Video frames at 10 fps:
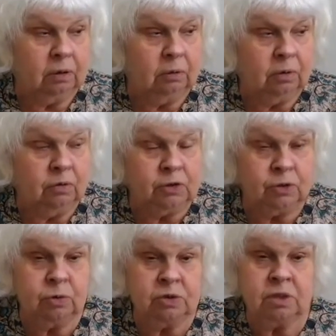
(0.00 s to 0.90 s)
one of the
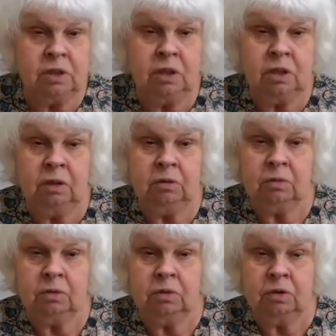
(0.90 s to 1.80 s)
sources in the
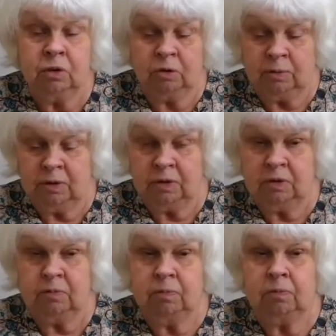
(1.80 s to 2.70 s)
documents
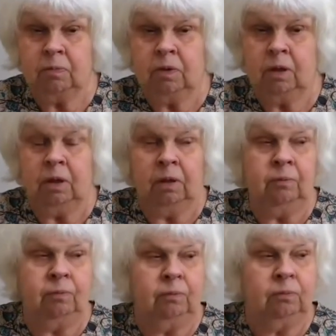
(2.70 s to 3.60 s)

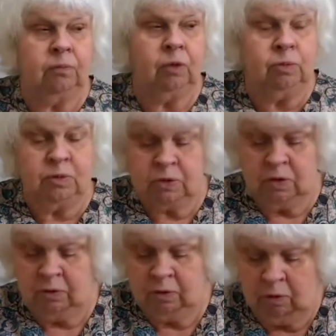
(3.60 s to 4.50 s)

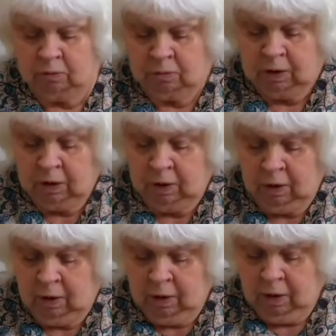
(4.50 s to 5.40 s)
that you've got.
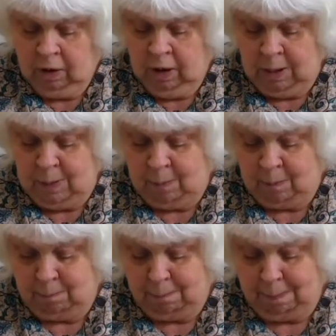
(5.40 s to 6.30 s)
And